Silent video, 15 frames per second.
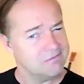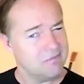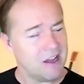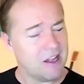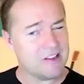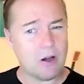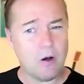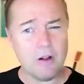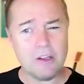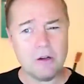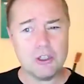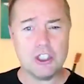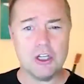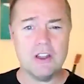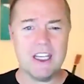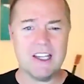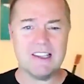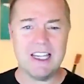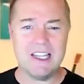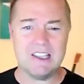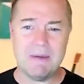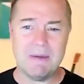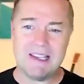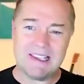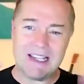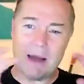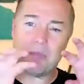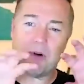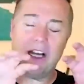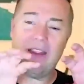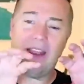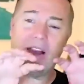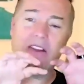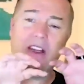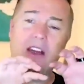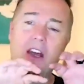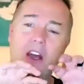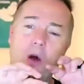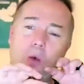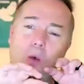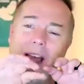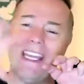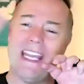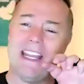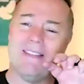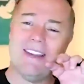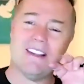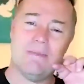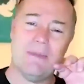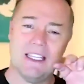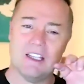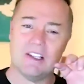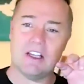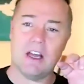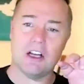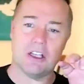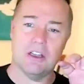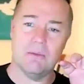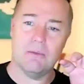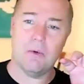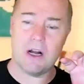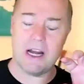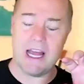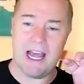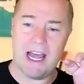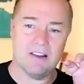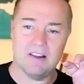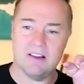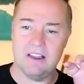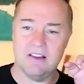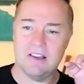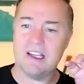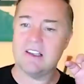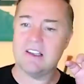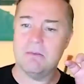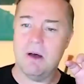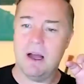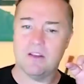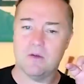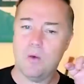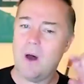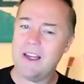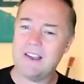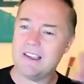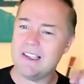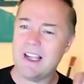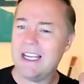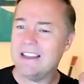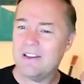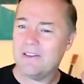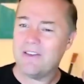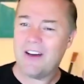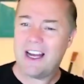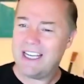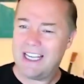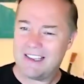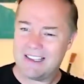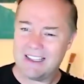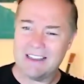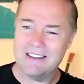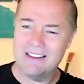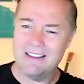I was like, also, shouldn't these things be separated? Like, I was like, why can't this be a discussion the board has in 6 months? Why is this tied to financing?